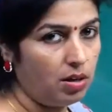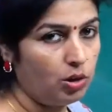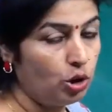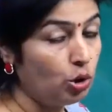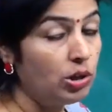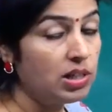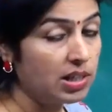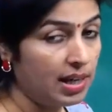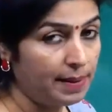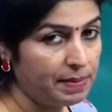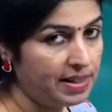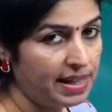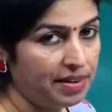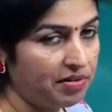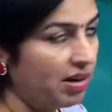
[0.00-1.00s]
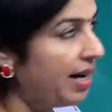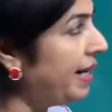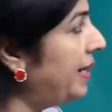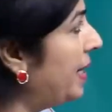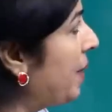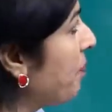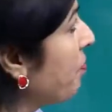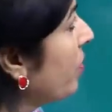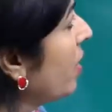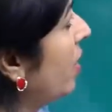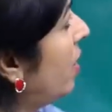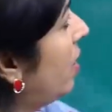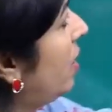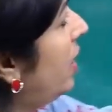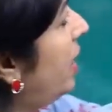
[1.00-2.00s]
to describe the central idea.
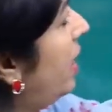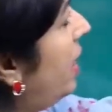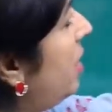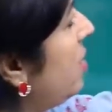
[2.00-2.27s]
It